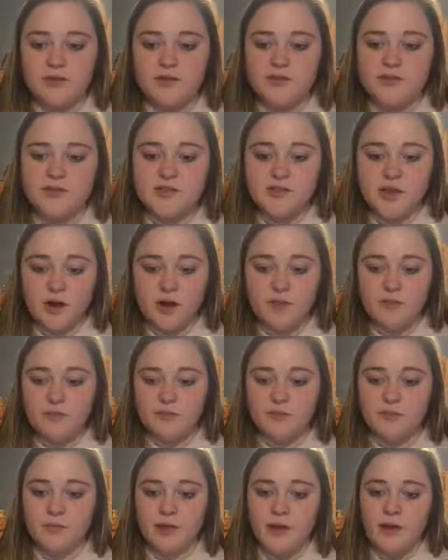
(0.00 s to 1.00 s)
So
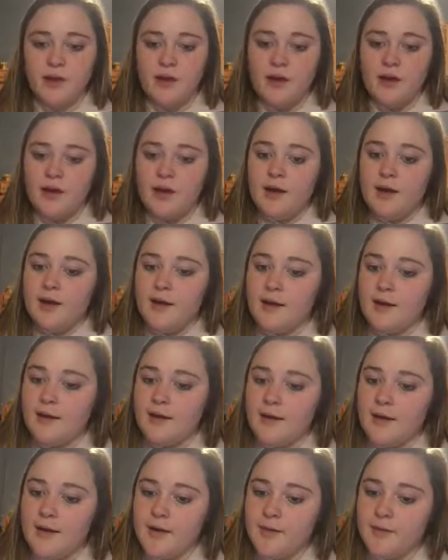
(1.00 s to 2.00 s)

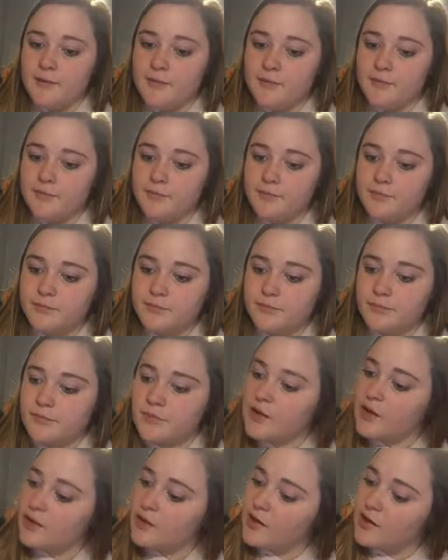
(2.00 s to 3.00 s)

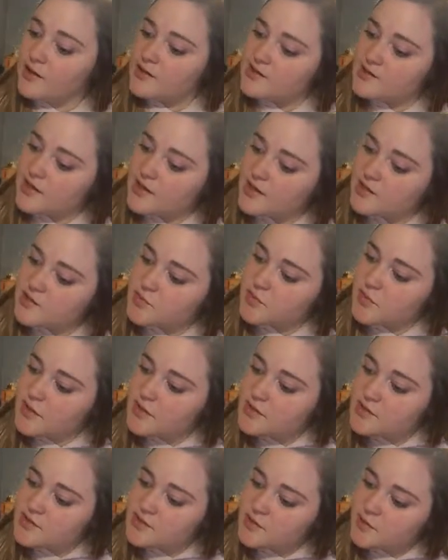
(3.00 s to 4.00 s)
it says, what
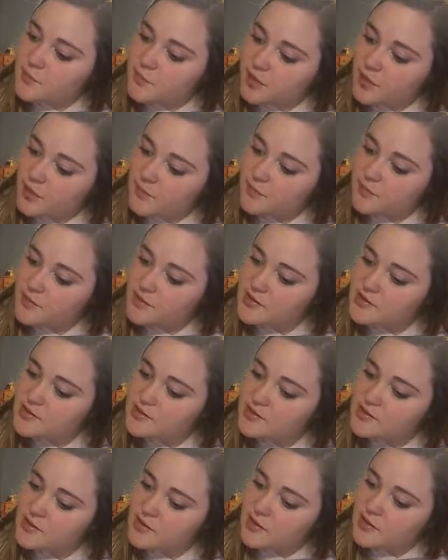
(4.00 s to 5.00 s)
is the
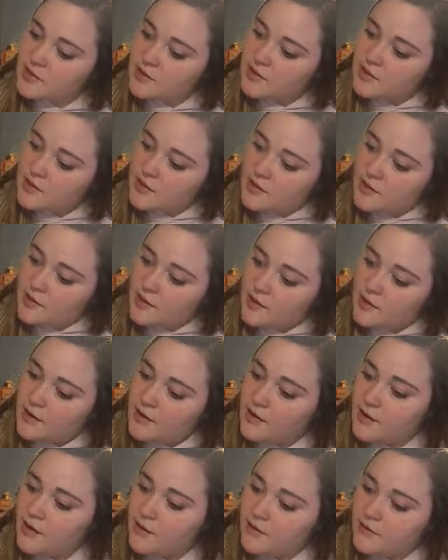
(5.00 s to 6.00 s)
purpose
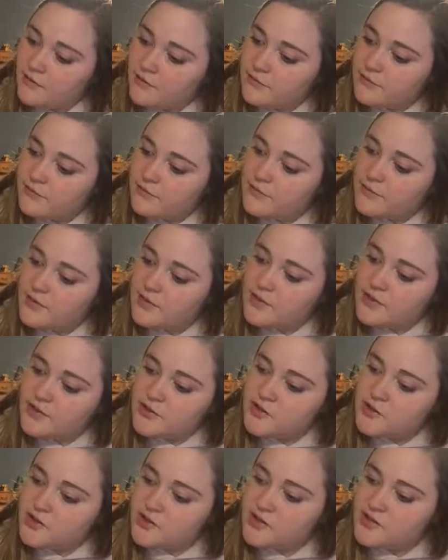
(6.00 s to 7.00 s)
of
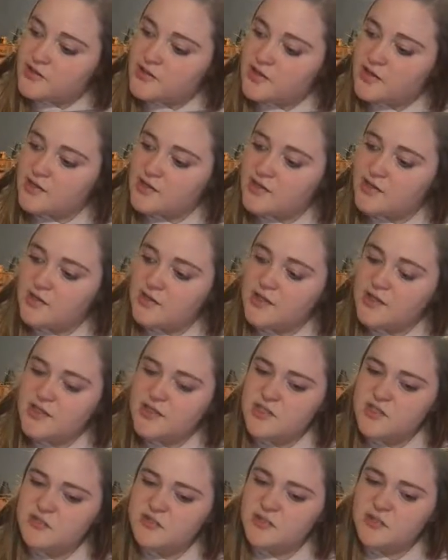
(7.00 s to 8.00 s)
NGSS? This
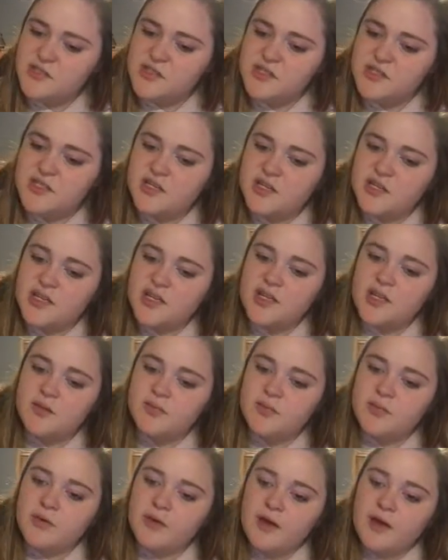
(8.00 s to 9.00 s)
is really to
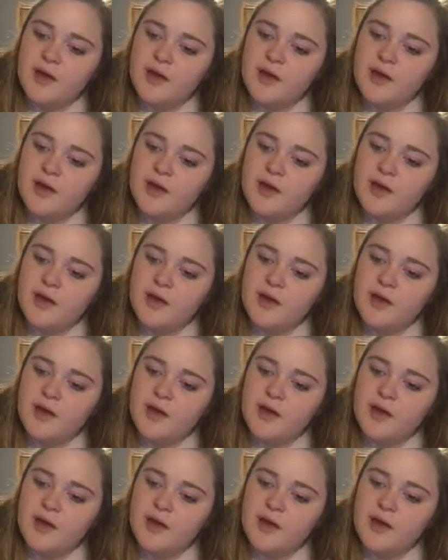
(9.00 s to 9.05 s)
keep